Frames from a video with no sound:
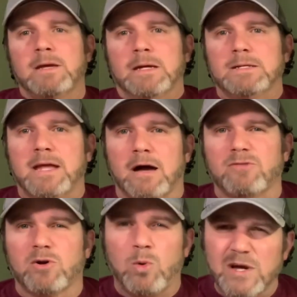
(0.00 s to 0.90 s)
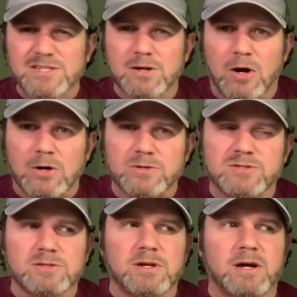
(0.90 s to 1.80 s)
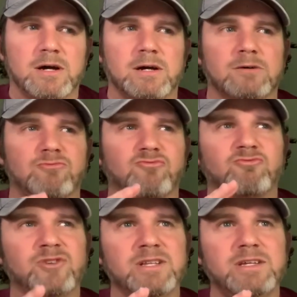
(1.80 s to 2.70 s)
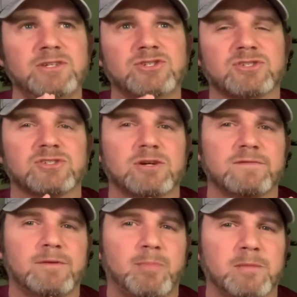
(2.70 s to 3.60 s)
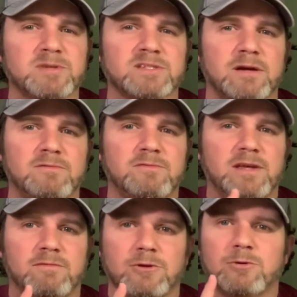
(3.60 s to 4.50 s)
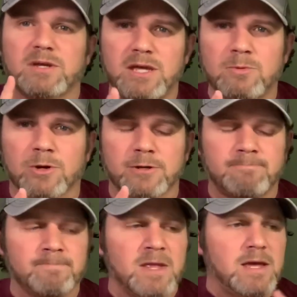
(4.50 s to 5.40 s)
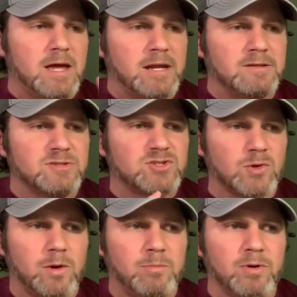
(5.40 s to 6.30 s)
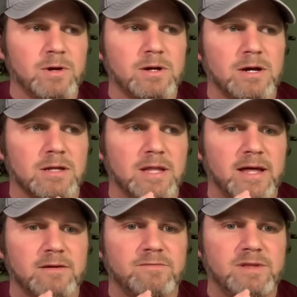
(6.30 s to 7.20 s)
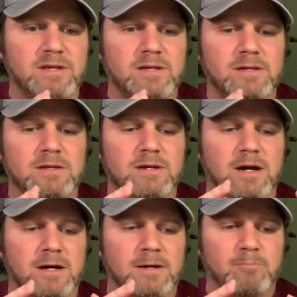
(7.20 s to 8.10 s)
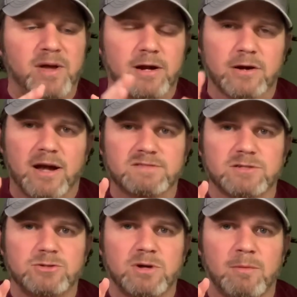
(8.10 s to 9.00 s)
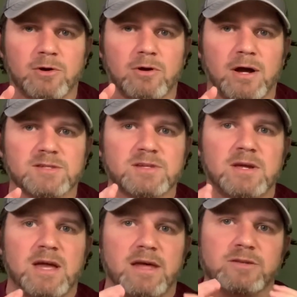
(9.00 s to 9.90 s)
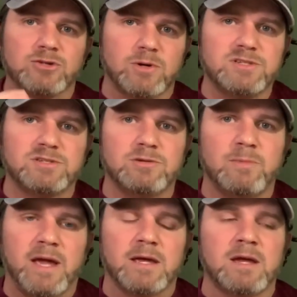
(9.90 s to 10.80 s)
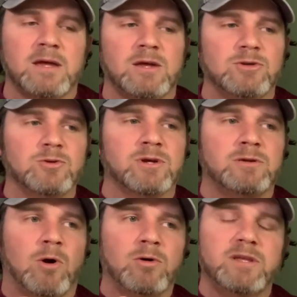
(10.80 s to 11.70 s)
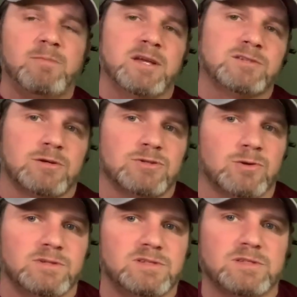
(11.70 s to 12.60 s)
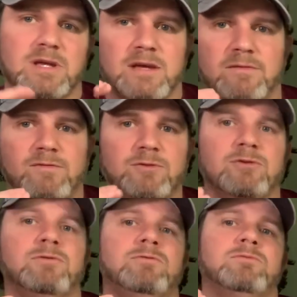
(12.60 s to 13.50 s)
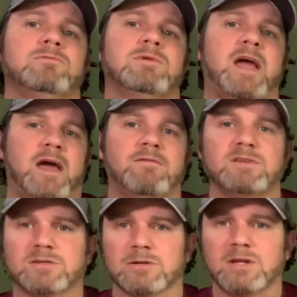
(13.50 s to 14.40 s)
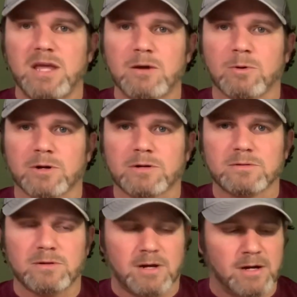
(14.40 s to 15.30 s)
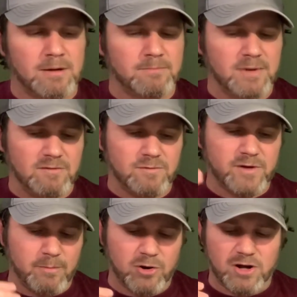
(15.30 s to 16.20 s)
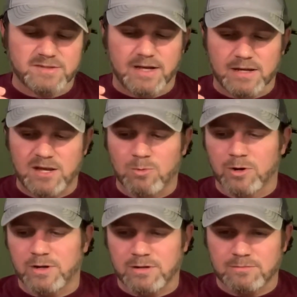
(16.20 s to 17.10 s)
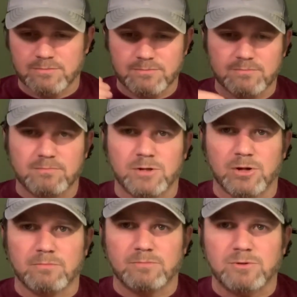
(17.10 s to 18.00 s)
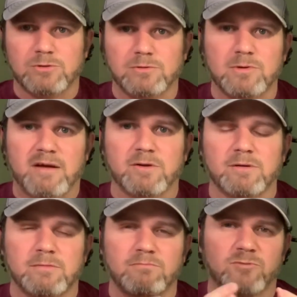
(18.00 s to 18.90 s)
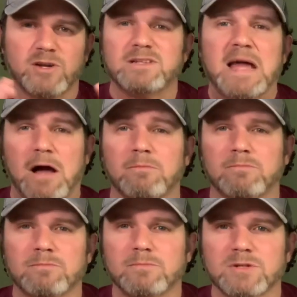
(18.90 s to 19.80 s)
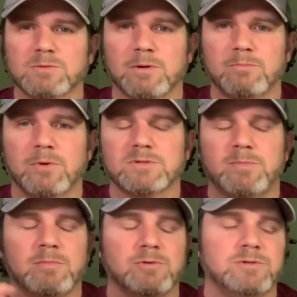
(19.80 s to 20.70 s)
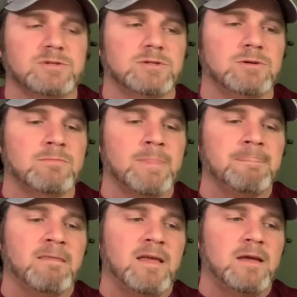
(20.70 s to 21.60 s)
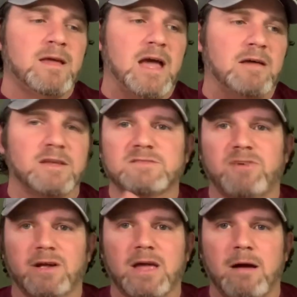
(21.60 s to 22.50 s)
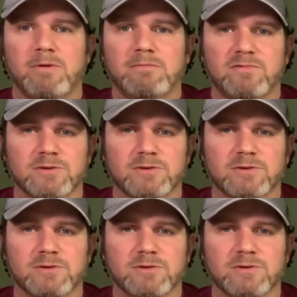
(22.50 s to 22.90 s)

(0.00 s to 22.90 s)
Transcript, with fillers: Now, the quest cards uh, really just serve the purpose of giving you a keyword. And in the storybook, a lot of the um, paragraphs that you come across and the choices you make, you can only make certain choices if you have a certain keyword. Um, if you've come across that keyword and you know you, you have it written down, is what most people used to do. And that's very common for